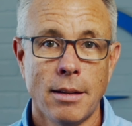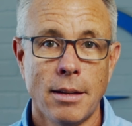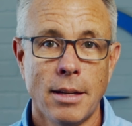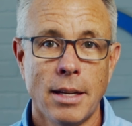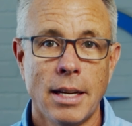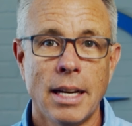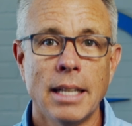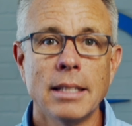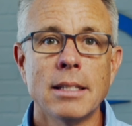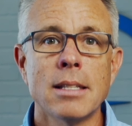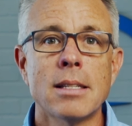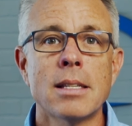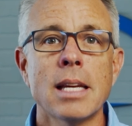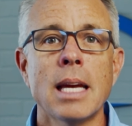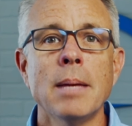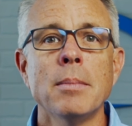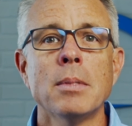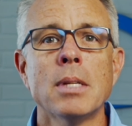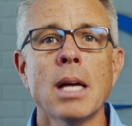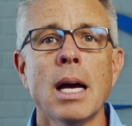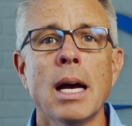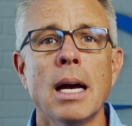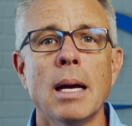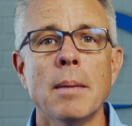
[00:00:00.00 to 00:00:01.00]
At the same
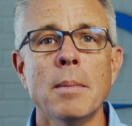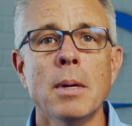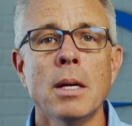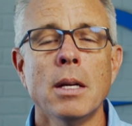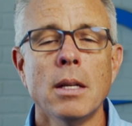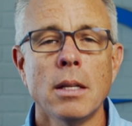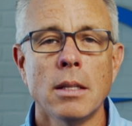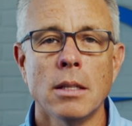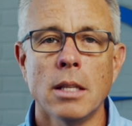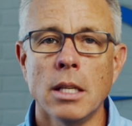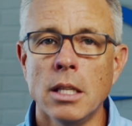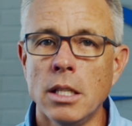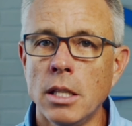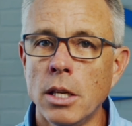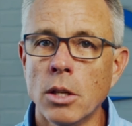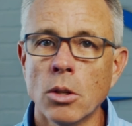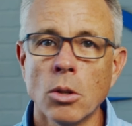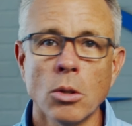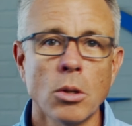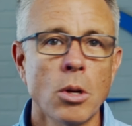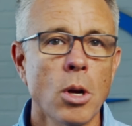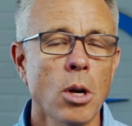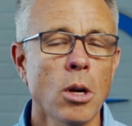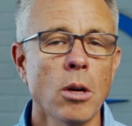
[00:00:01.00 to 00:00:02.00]
time, the
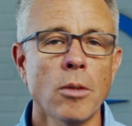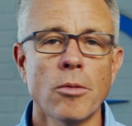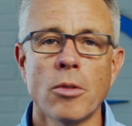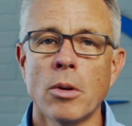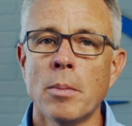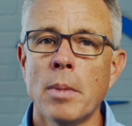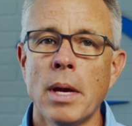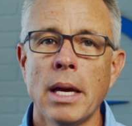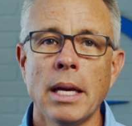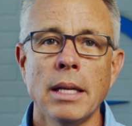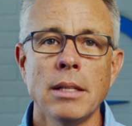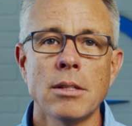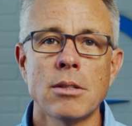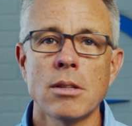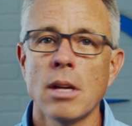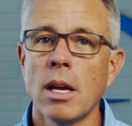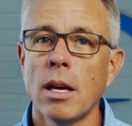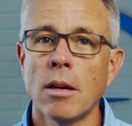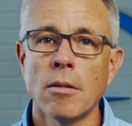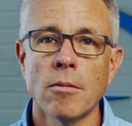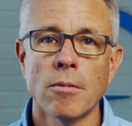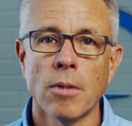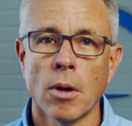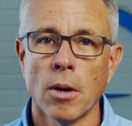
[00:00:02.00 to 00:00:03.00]
yield curve remains
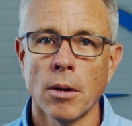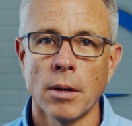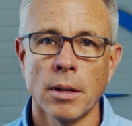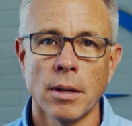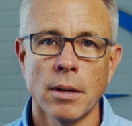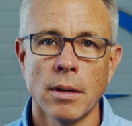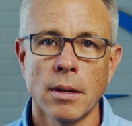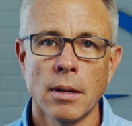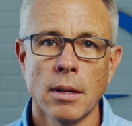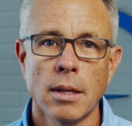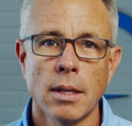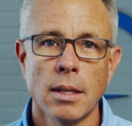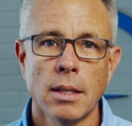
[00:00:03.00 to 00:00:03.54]
inverted.